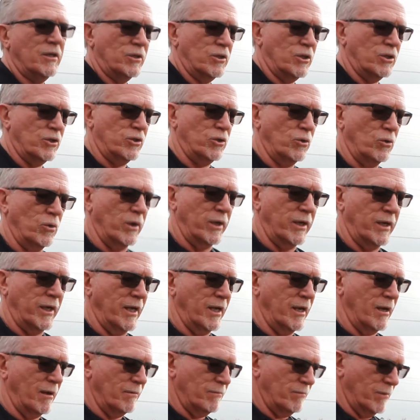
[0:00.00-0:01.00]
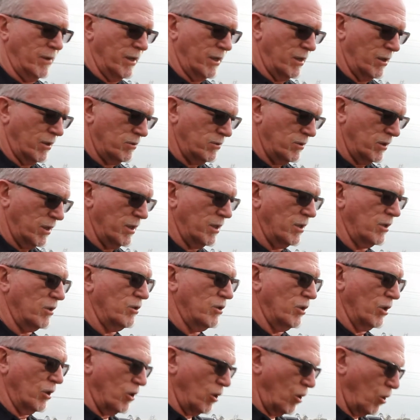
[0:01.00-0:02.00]
to do it in
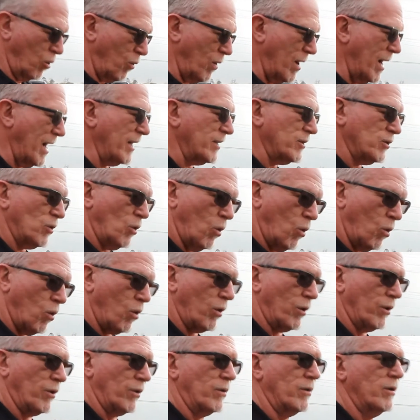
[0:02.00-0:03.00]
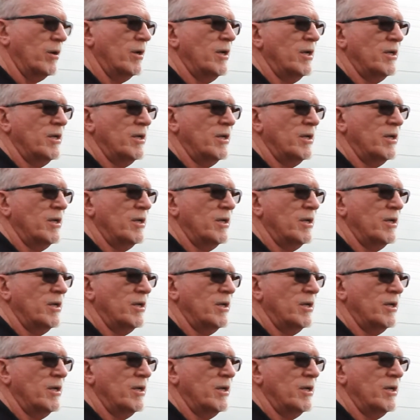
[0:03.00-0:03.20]
the correct order,